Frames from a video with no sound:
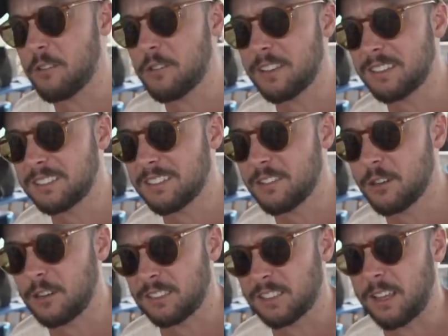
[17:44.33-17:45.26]
things in
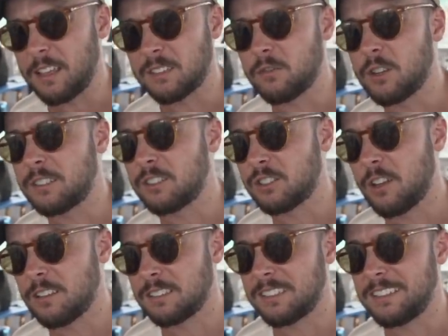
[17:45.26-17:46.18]
there? It's like it's very
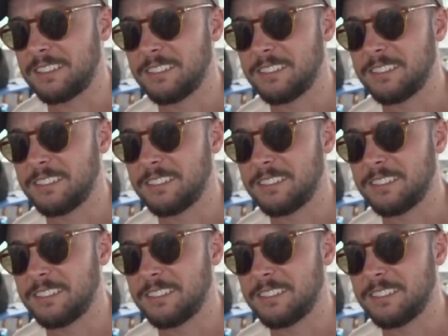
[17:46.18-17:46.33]
saucy.